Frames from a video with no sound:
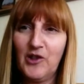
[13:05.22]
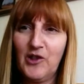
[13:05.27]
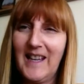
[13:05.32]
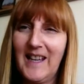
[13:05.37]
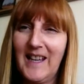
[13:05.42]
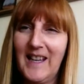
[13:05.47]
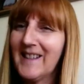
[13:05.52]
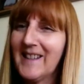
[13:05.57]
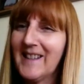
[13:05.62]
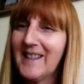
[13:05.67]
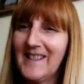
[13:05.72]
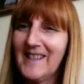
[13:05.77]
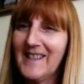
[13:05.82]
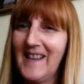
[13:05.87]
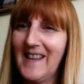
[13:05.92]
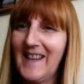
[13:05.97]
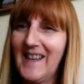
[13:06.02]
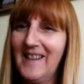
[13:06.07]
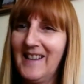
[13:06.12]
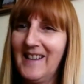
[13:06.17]
once you can
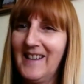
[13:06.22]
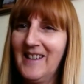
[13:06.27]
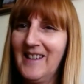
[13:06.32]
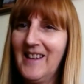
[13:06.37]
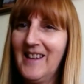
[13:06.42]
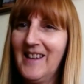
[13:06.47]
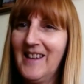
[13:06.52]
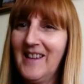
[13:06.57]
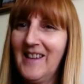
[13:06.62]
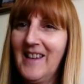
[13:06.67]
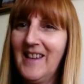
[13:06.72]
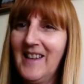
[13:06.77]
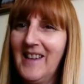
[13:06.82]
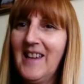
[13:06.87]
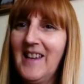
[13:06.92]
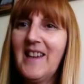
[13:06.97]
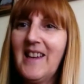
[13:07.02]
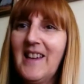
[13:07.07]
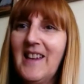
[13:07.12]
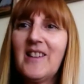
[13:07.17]
eat again,
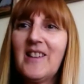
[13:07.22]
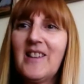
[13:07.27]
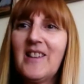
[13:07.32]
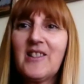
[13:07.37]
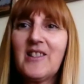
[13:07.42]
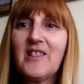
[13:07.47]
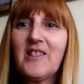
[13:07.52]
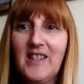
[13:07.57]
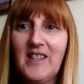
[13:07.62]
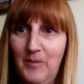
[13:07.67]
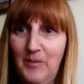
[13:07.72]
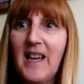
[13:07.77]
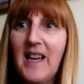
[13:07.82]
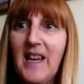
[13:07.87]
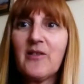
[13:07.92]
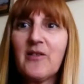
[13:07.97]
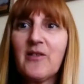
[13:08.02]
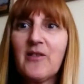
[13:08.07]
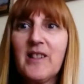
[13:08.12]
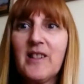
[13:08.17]
to keep your
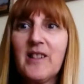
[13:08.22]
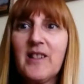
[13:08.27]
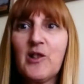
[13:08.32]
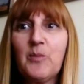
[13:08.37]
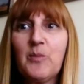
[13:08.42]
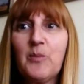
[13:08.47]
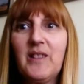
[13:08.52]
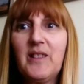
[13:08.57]
calories up,